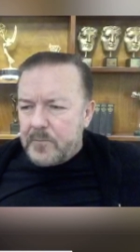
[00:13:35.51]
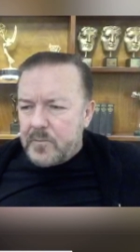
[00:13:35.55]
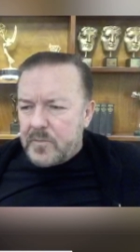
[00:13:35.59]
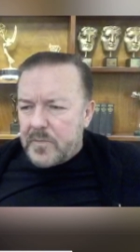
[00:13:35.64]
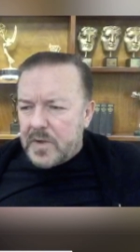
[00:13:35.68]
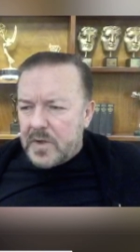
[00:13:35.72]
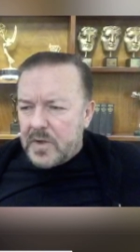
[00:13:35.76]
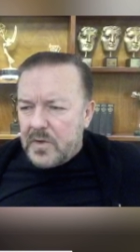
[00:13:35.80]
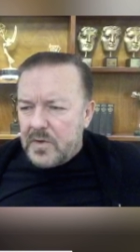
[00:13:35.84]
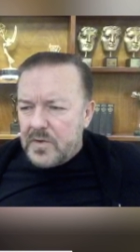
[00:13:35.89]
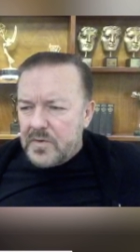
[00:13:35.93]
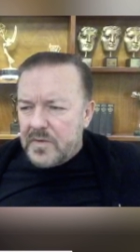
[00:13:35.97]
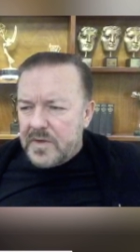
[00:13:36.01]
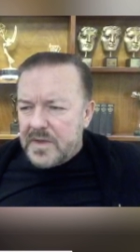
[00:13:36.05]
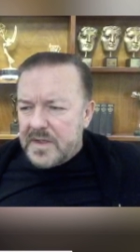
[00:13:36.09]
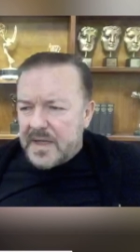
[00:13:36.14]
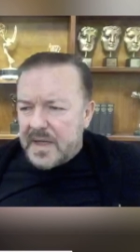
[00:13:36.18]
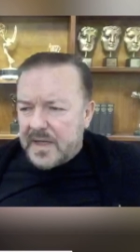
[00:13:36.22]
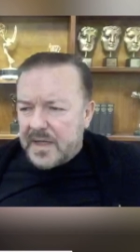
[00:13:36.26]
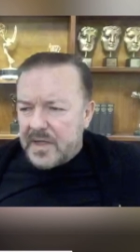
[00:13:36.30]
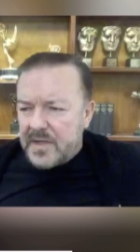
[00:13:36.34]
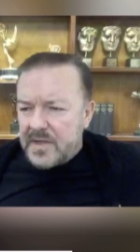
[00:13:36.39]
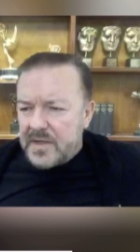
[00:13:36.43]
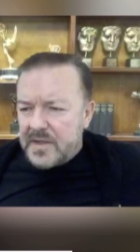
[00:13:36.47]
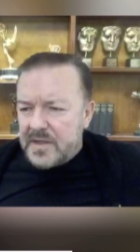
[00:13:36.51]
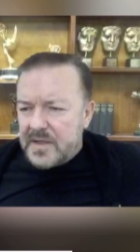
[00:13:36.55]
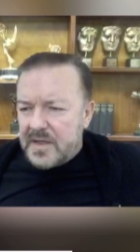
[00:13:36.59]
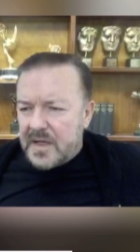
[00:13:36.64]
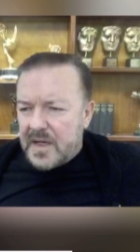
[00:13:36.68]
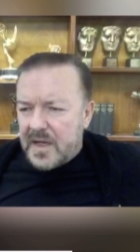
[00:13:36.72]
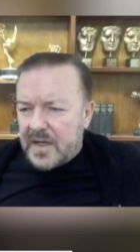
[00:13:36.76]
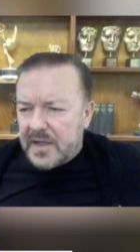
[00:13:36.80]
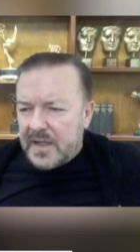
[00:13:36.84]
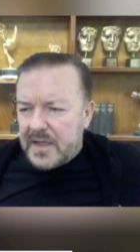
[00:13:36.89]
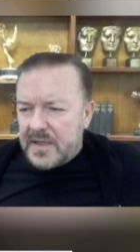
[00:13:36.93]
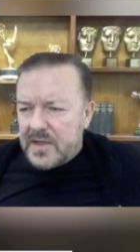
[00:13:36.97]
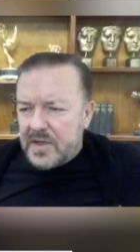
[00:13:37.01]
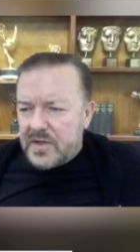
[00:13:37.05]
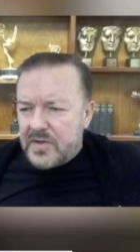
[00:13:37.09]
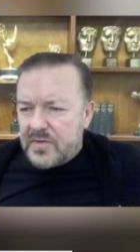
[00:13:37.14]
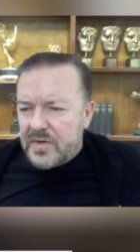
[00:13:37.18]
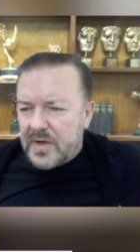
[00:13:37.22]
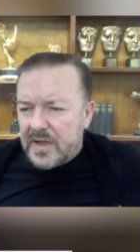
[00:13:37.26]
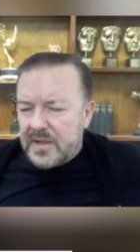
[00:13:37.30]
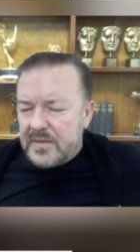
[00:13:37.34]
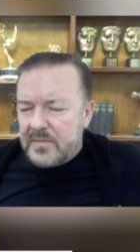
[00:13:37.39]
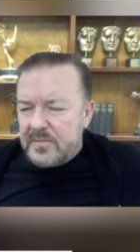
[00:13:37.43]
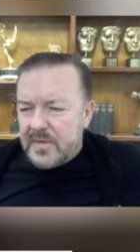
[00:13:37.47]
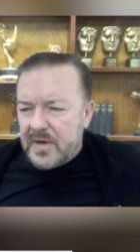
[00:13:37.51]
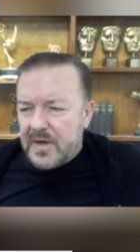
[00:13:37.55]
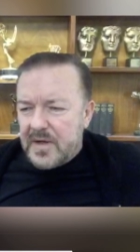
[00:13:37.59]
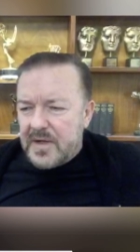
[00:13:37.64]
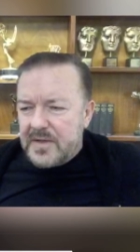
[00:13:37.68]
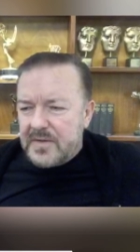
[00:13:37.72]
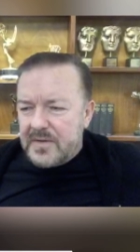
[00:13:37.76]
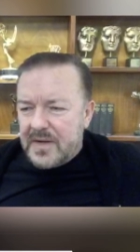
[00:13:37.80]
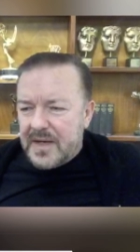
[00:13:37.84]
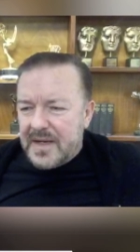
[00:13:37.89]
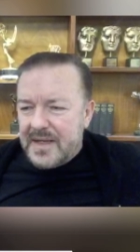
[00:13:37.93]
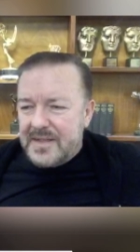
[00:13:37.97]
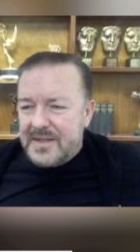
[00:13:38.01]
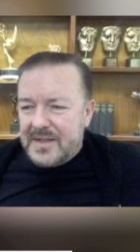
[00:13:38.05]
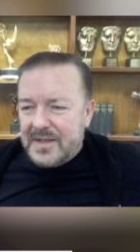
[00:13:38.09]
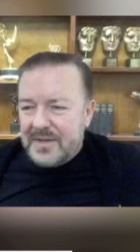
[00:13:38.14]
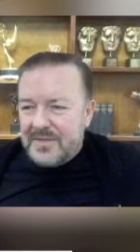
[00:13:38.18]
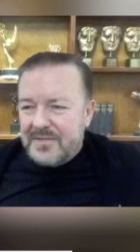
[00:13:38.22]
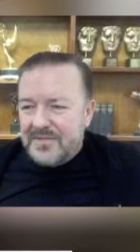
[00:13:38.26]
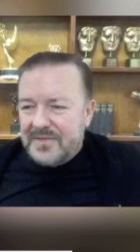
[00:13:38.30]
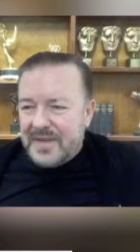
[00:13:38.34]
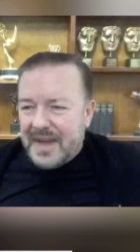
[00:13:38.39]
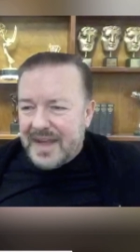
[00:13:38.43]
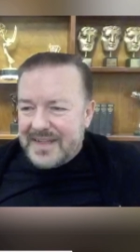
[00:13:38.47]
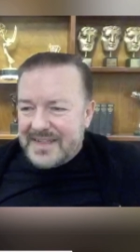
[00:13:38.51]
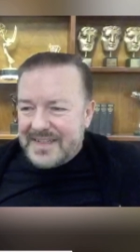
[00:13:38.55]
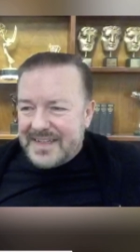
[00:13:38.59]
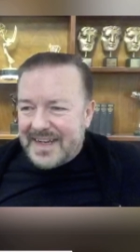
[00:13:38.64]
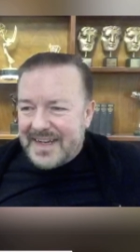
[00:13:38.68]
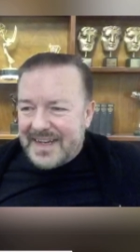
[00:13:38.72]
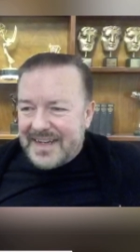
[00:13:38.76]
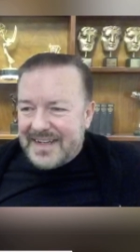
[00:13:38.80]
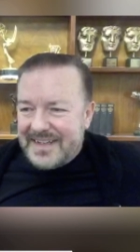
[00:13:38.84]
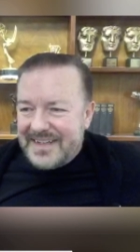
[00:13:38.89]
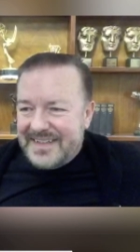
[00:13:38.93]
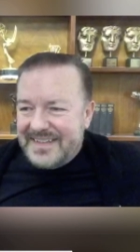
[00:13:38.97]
Use your intelligence and cunning to trick the murderer into confessing.